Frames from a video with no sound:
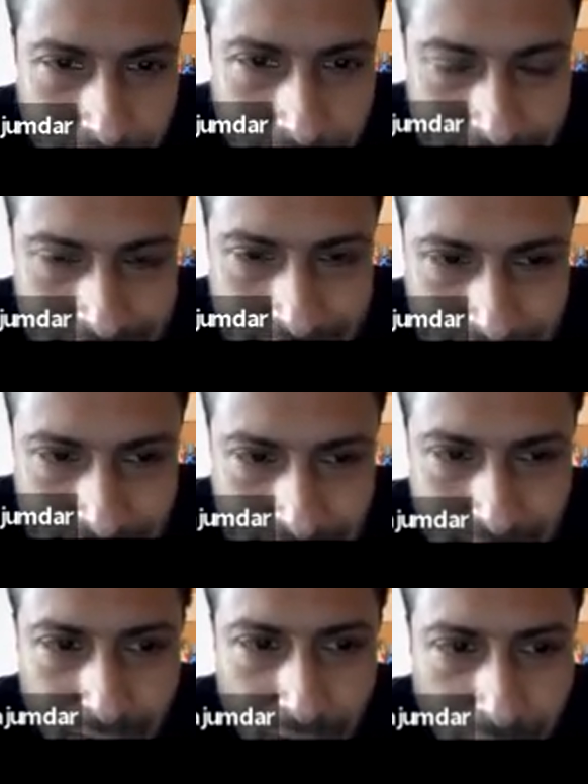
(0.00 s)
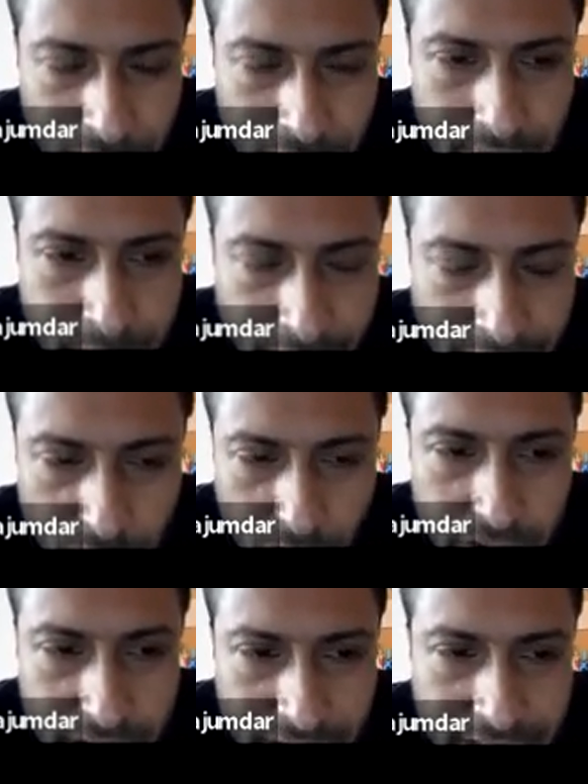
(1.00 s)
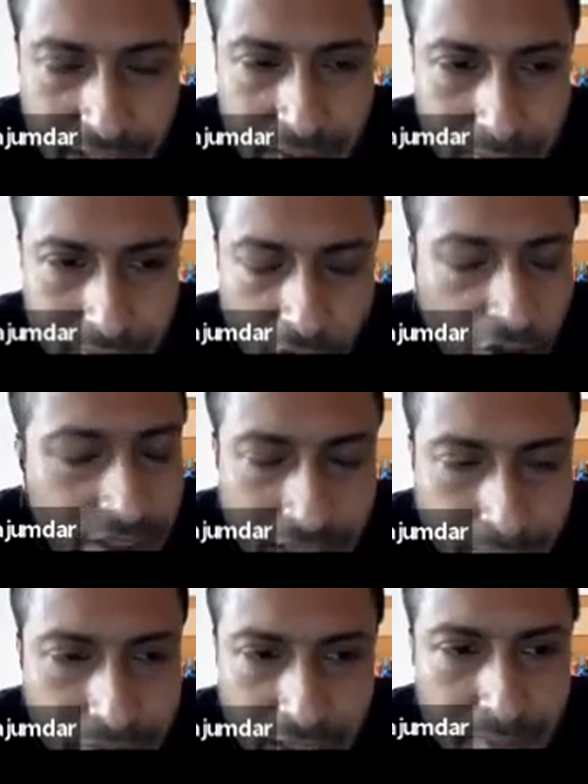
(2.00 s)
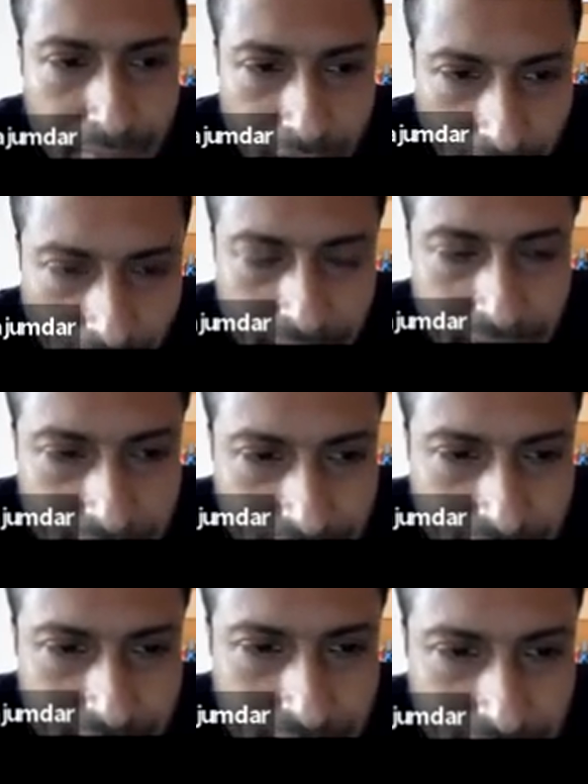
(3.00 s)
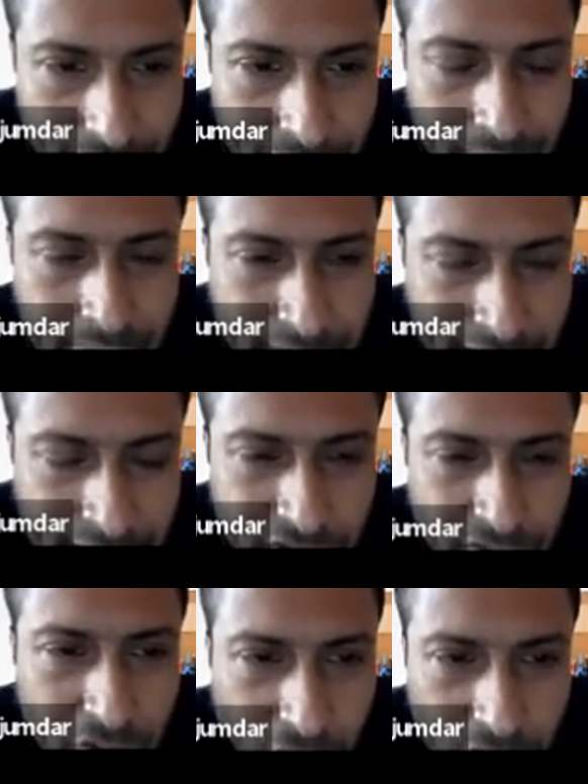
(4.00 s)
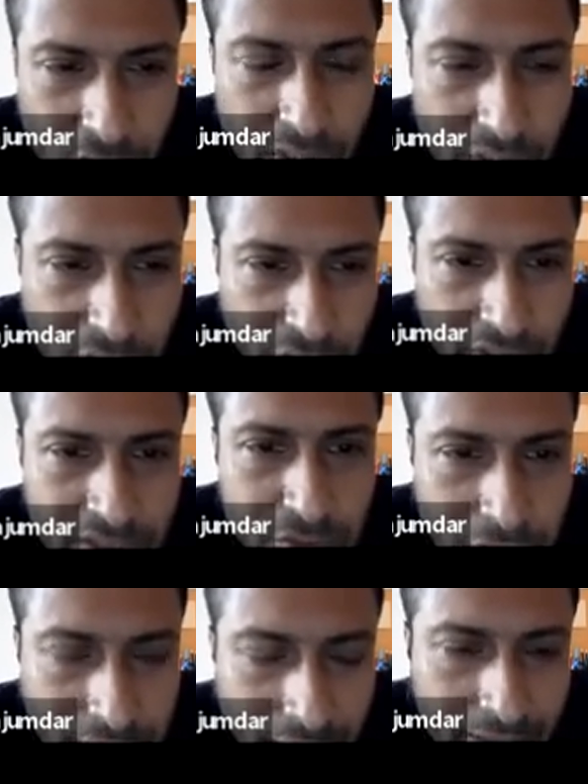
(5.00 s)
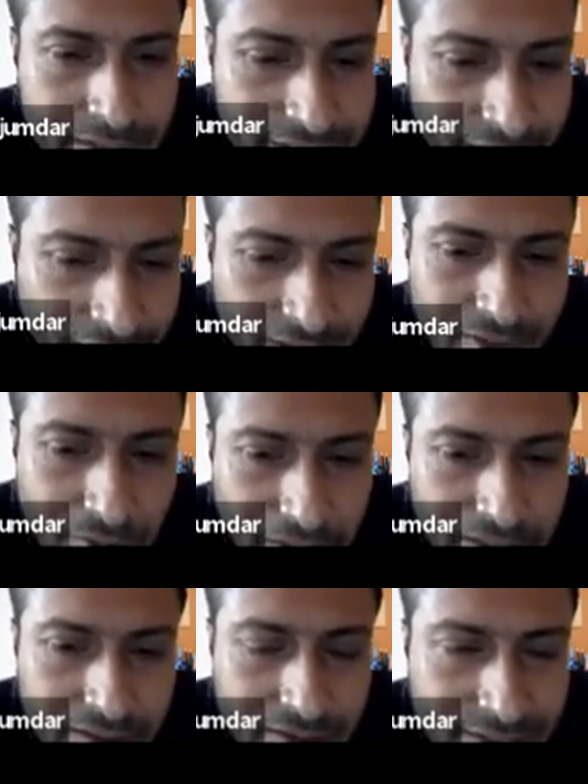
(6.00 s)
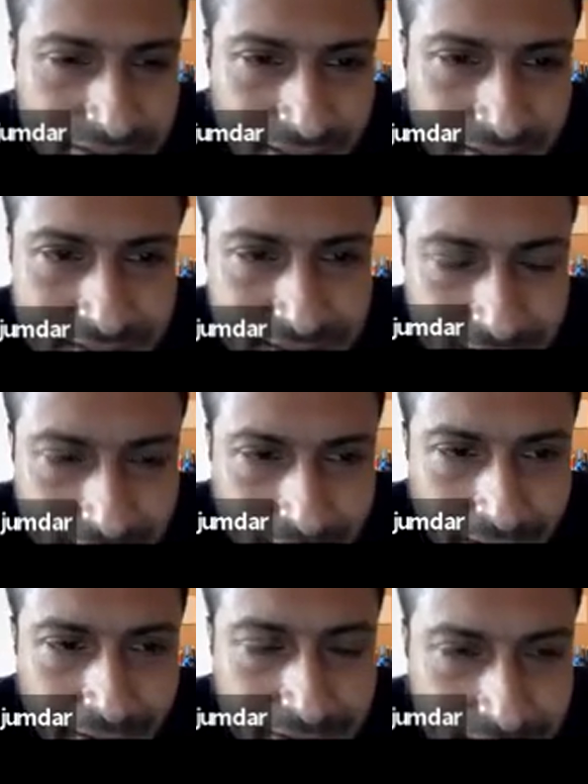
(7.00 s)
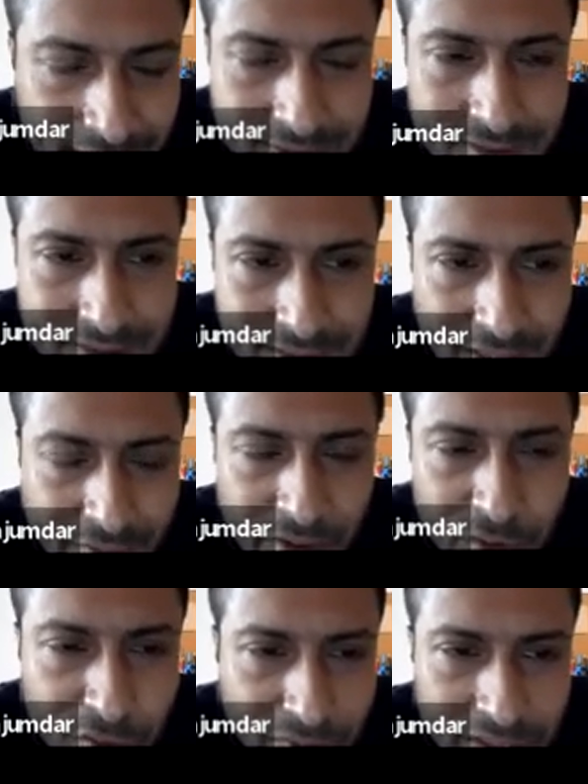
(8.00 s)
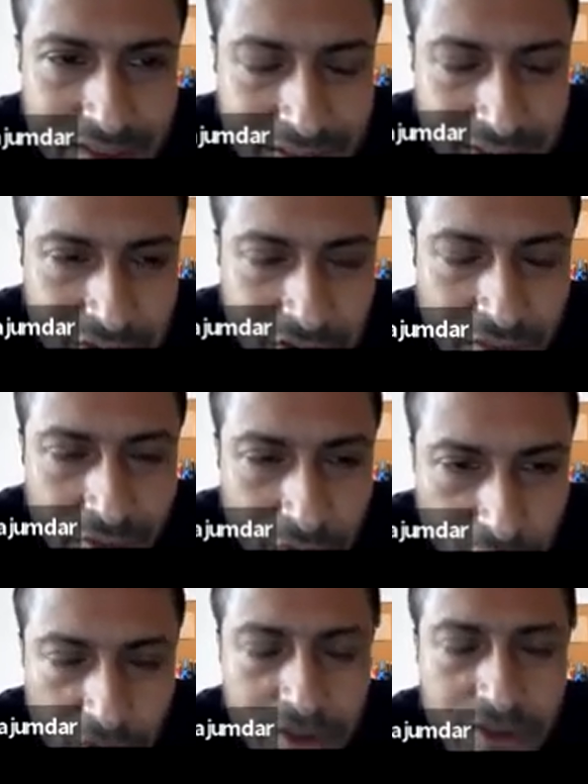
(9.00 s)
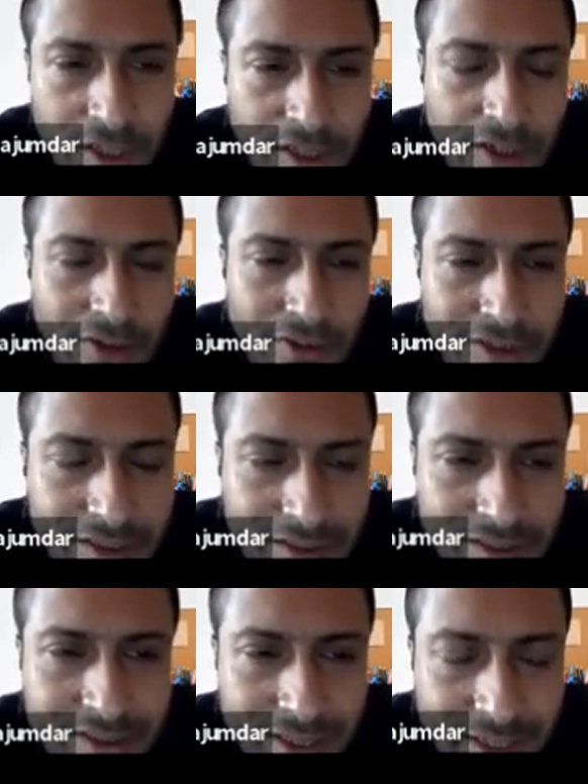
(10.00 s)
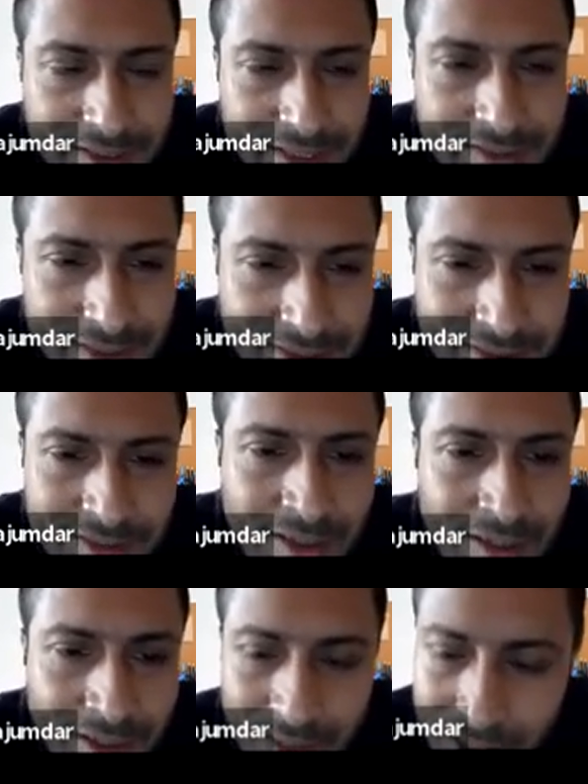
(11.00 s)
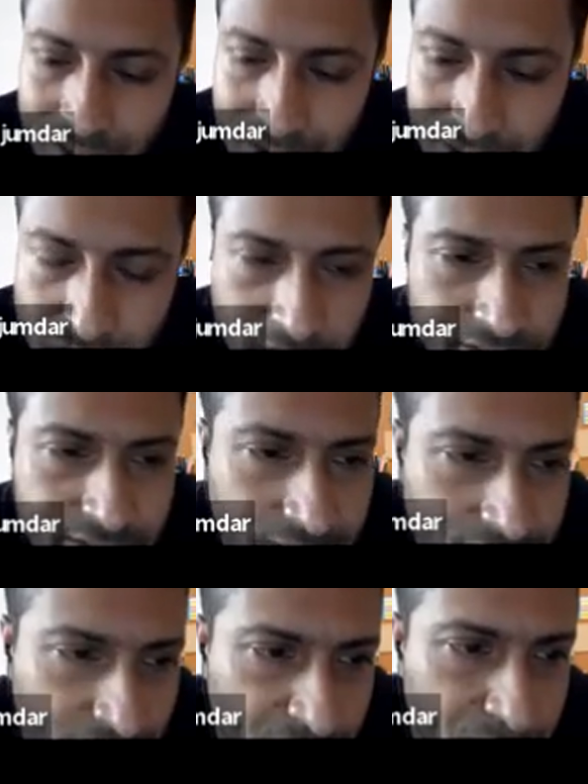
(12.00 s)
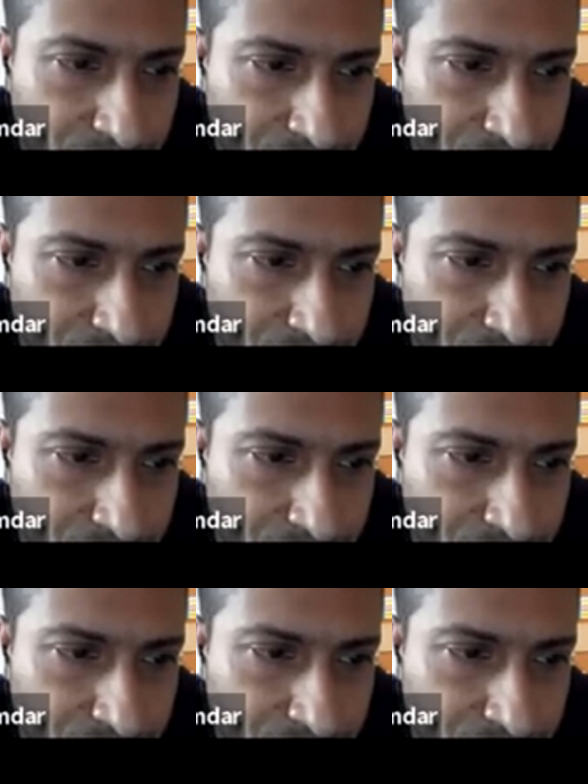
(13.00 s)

essentially, we have spent order m time, and later on, what we will do is we can check whether this edge exists given two vertices or given two nodes, whether this edge exists in constant time.